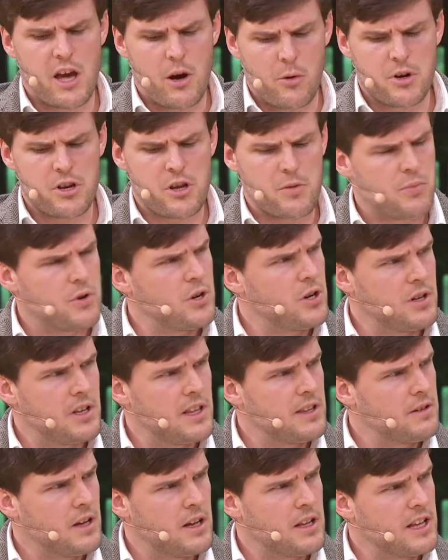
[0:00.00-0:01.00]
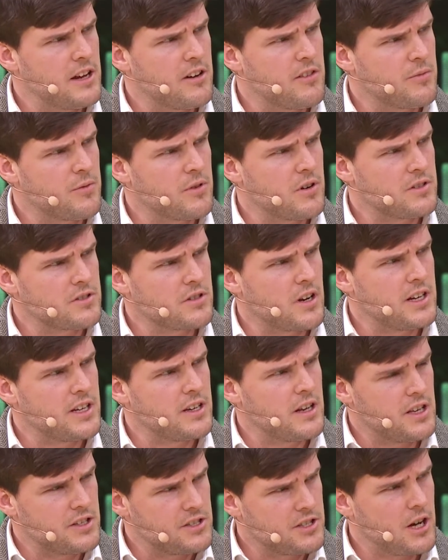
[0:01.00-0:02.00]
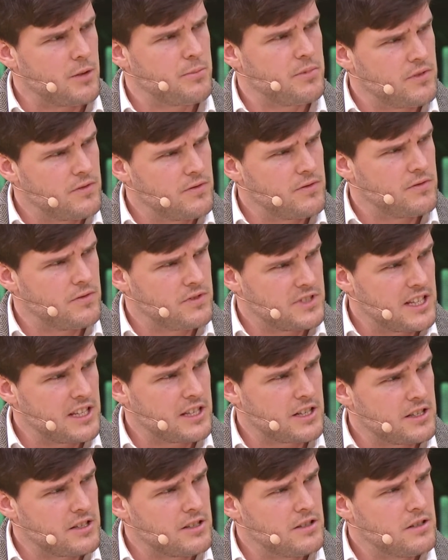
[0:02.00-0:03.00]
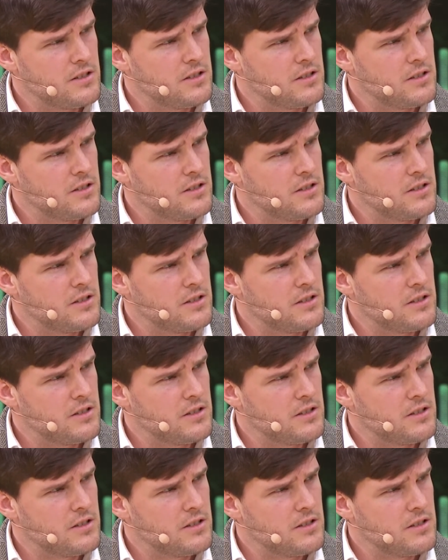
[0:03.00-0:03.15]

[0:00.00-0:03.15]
get when you put a layer of perovskite on top of silicon?